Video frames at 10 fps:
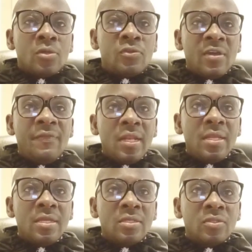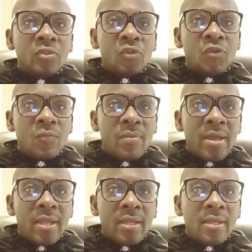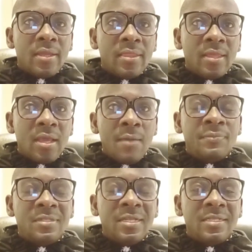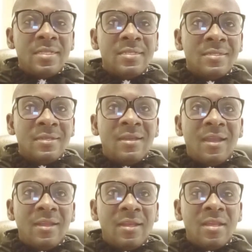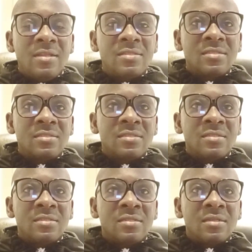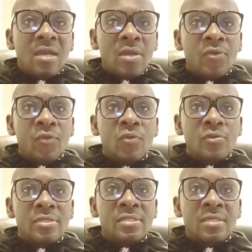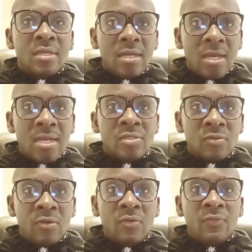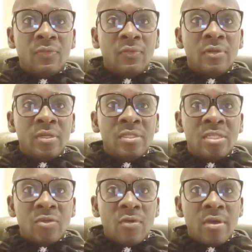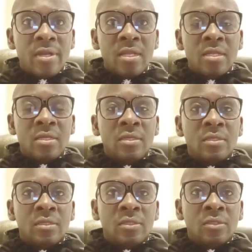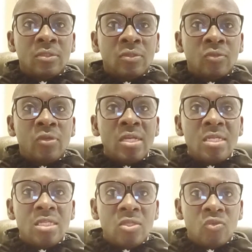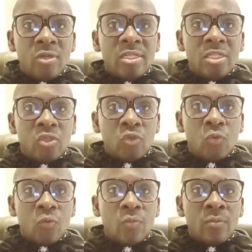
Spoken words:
Traveling to Dubai, the updated guidelines and rules as of January 2022.